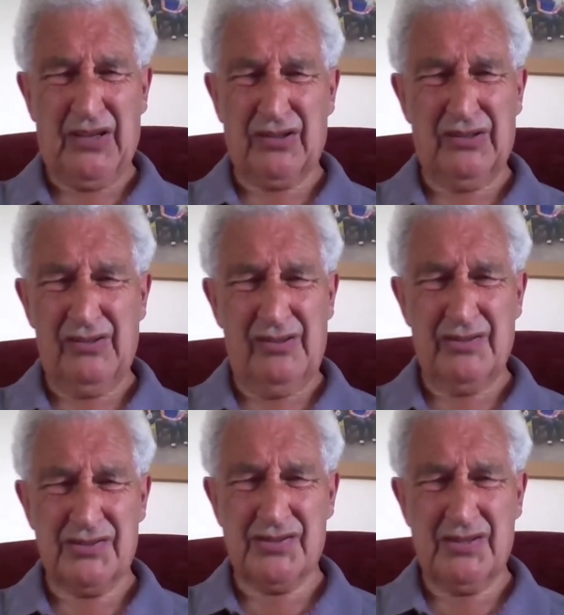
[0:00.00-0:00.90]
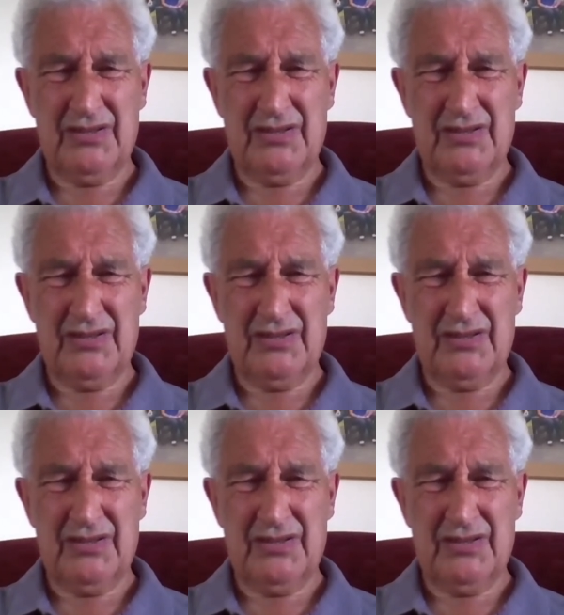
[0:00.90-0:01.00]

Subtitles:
close.